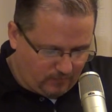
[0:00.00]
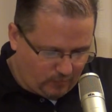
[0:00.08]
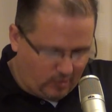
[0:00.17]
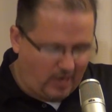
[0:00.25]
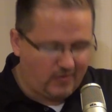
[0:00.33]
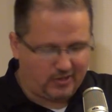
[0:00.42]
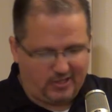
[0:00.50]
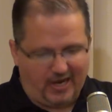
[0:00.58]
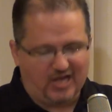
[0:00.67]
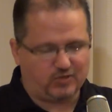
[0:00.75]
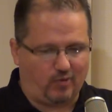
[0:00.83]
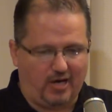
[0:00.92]
we're on the
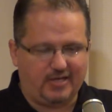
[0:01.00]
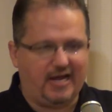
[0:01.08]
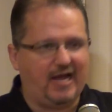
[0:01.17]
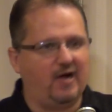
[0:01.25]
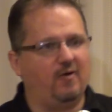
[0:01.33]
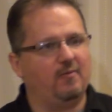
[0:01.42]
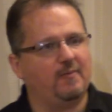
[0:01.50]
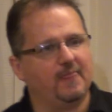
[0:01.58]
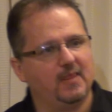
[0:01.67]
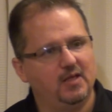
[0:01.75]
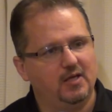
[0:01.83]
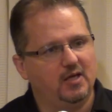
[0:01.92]
cusp right now
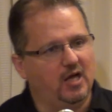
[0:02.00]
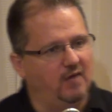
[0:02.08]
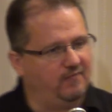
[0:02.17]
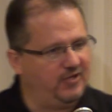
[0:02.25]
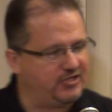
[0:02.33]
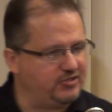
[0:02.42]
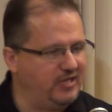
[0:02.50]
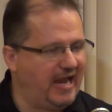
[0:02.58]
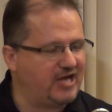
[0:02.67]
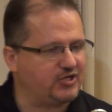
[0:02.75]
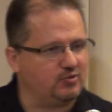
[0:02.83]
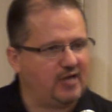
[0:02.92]
of this
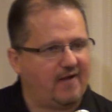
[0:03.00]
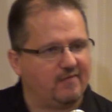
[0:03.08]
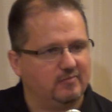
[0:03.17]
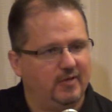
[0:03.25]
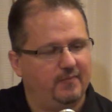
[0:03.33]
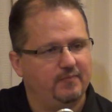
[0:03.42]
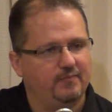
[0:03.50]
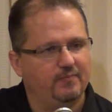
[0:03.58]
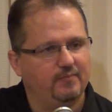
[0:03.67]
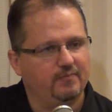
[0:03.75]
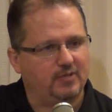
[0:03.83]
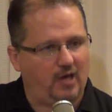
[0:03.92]
national government,
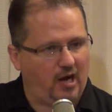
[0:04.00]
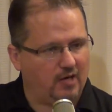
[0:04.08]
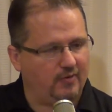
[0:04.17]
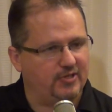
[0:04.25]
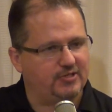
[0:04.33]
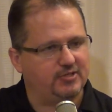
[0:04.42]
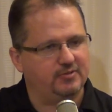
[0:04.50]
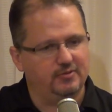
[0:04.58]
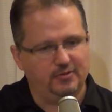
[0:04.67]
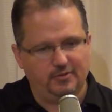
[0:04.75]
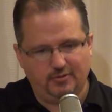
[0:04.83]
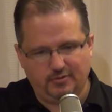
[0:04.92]
Congress,
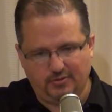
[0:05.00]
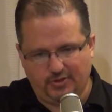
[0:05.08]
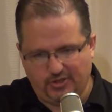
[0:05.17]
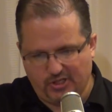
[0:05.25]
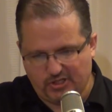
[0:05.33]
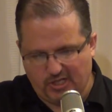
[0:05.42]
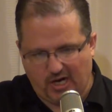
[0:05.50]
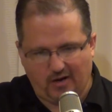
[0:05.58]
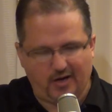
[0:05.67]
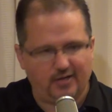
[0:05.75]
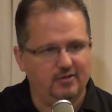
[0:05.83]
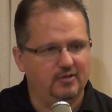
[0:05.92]
the
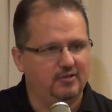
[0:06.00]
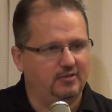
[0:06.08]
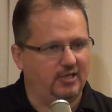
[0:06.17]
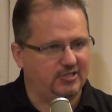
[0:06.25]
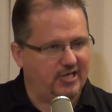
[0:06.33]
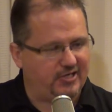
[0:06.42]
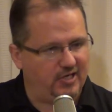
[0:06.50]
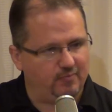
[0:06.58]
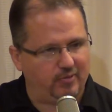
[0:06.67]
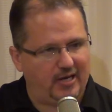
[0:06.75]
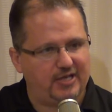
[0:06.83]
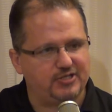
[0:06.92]
judiciary, the executive
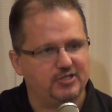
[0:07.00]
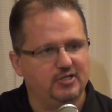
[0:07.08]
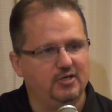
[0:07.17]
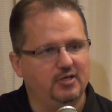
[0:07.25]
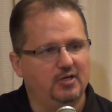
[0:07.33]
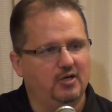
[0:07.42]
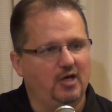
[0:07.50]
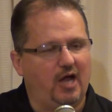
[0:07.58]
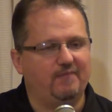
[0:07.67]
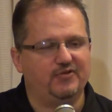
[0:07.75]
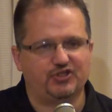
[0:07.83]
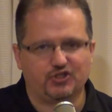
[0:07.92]
branch,
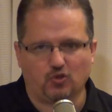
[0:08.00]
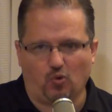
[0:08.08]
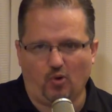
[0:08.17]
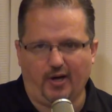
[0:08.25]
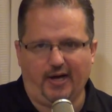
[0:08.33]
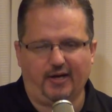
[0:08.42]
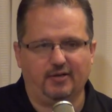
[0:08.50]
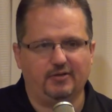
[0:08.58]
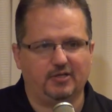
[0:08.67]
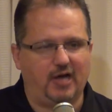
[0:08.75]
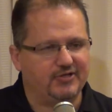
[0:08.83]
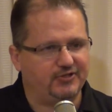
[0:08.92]
of destroying
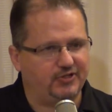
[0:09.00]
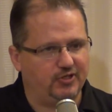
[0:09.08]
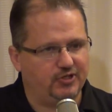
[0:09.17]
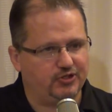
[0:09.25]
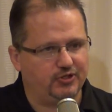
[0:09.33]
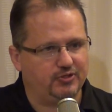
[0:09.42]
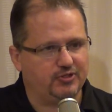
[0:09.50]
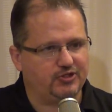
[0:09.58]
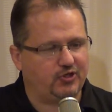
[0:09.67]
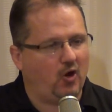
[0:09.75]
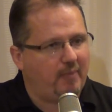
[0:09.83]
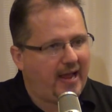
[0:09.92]
the Constitution
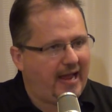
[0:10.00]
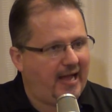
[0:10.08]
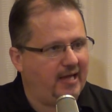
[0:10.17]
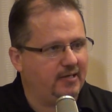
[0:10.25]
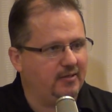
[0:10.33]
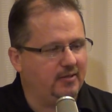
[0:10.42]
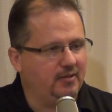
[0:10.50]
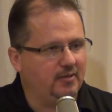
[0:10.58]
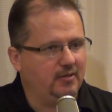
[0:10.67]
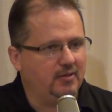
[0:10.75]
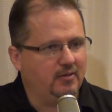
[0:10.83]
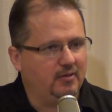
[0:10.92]
so bad
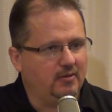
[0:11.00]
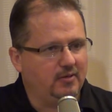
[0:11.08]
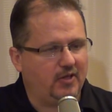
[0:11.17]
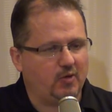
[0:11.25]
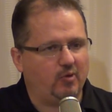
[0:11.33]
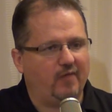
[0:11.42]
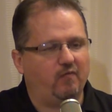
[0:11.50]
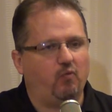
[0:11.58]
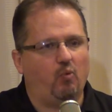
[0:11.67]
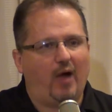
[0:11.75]
that they will have